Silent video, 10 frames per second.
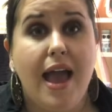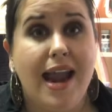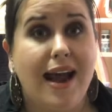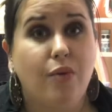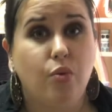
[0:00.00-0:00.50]

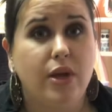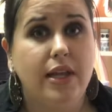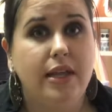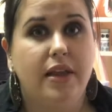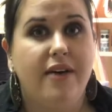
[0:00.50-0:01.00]
and I
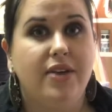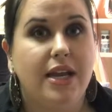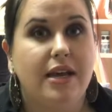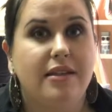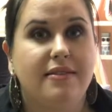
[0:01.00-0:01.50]
really love
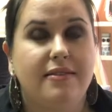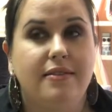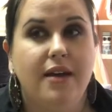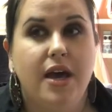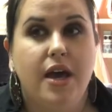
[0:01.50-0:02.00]
it.
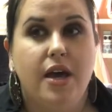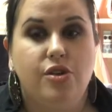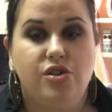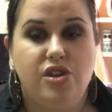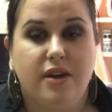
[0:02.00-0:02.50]
It's
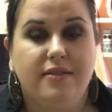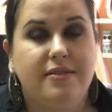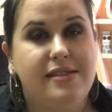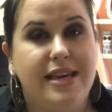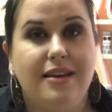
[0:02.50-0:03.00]

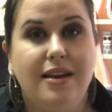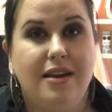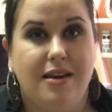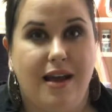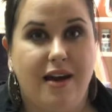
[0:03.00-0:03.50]
just tinted
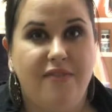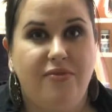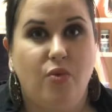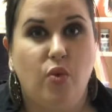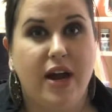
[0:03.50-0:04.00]

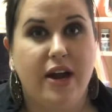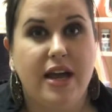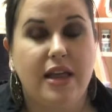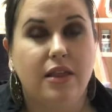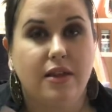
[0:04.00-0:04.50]
enough where
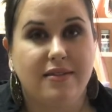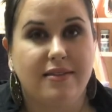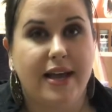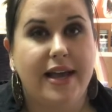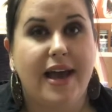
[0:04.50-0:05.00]
it
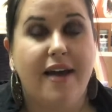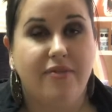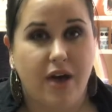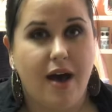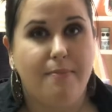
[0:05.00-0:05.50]
looks like
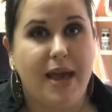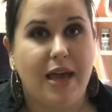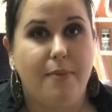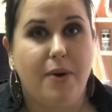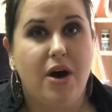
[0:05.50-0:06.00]
I've got
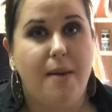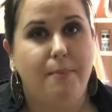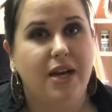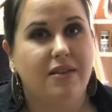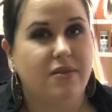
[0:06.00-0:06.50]
makeup on,
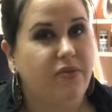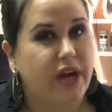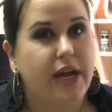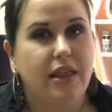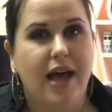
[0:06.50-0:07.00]
but it's
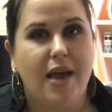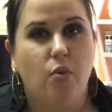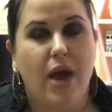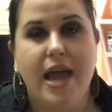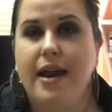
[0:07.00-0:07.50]
very
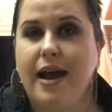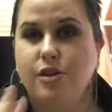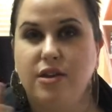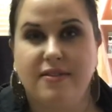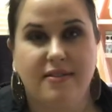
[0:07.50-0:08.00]
lightweight. I
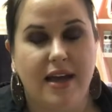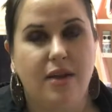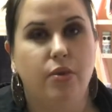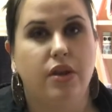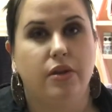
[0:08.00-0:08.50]
just set
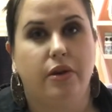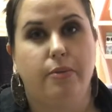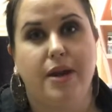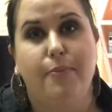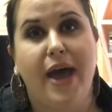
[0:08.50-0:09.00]
it with a little
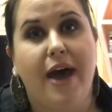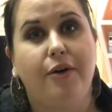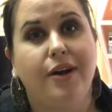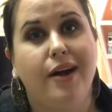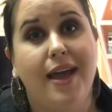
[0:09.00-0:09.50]
bit of
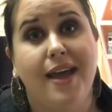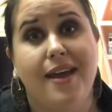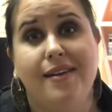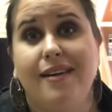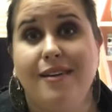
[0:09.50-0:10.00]
powder
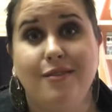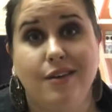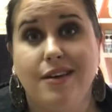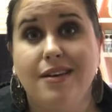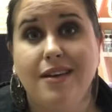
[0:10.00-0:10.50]
and
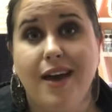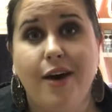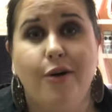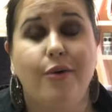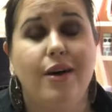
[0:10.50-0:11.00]
good to
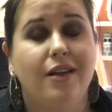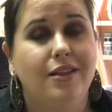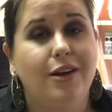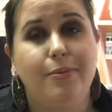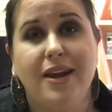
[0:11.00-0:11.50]
go.
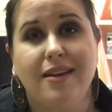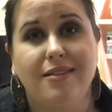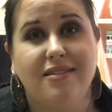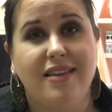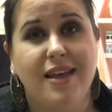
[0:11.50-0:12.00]
A little bit of
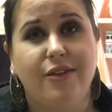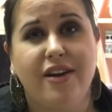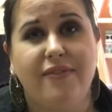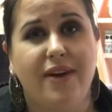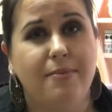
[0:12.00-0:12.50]

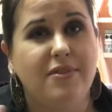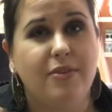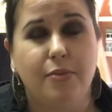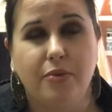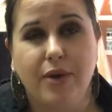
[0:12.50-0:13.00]
concealer if I'm
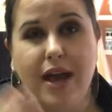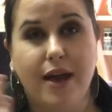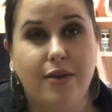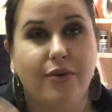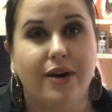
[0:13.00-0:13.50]
super
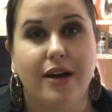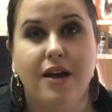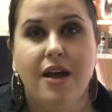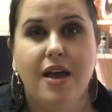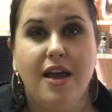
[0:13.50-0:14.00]
red or
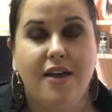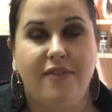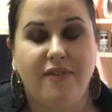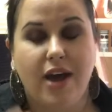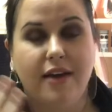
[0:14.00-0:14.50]

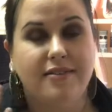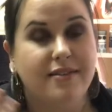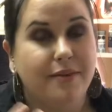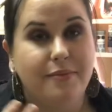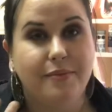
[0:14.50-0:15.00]
if I've got
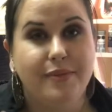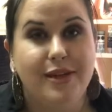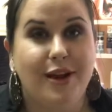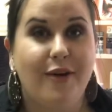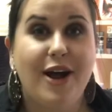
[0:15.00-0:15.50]
some,
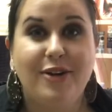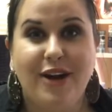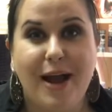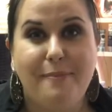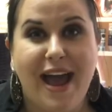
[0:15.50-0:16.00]
you know,
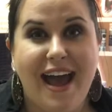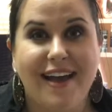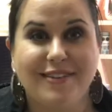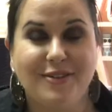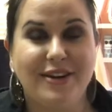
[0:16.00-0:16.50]
under eye
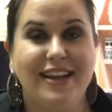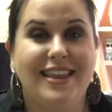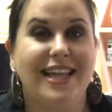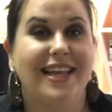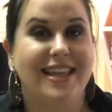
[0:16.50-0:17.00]
bags or
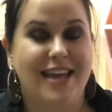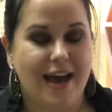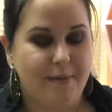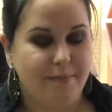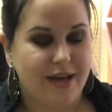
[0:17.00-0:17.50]
anything like
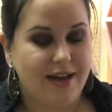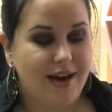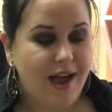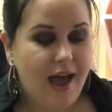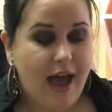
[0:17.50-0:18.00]
that. But
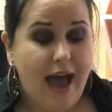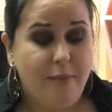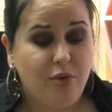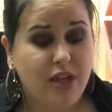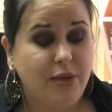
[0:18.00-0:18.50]

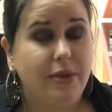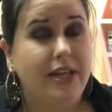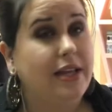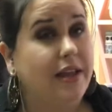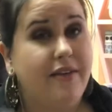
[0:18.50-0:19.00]
I'm really,
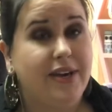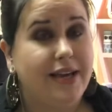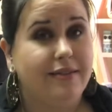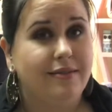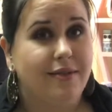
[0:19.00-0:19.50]
really
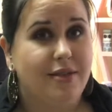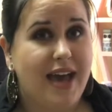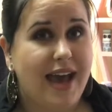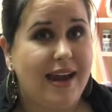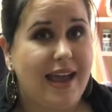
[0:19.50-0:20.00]
loving
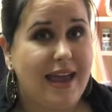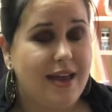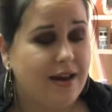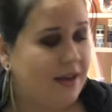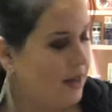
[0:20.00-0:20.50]
that
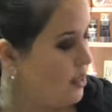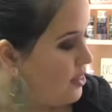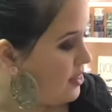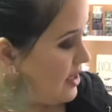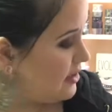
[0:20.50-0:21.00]
and
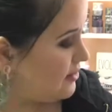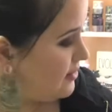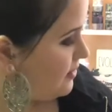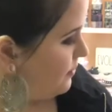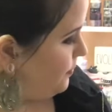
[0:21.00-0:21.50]

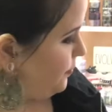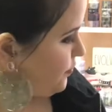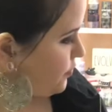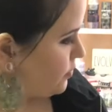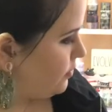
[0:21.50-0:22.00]
this.
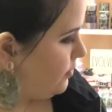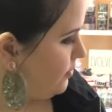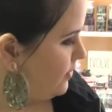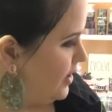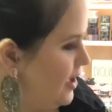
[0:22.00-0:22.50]

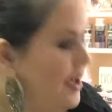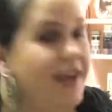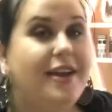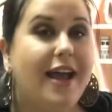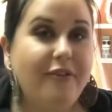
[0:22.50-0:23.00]

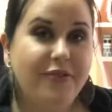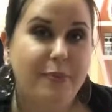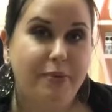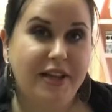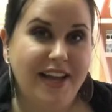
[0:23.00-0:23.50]
Now for
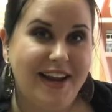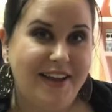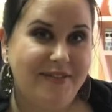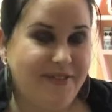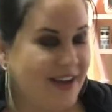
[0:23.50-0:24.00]

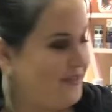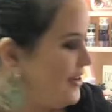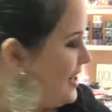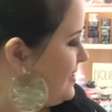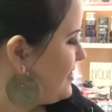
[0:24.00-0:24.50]
planning
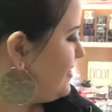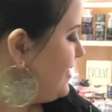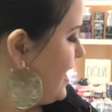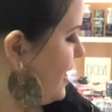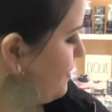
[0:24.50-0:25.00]
favorites,
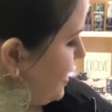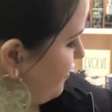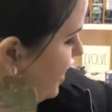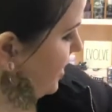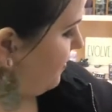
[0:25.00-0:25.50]
um,
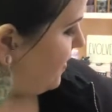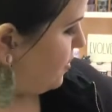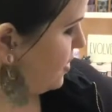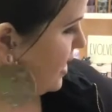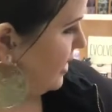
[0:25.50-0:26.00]
I've got a
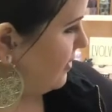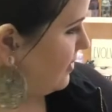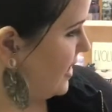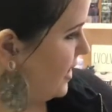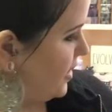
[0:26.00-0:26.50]
few
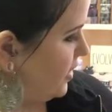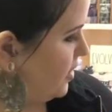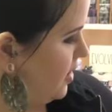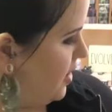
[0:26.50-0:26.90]
things here.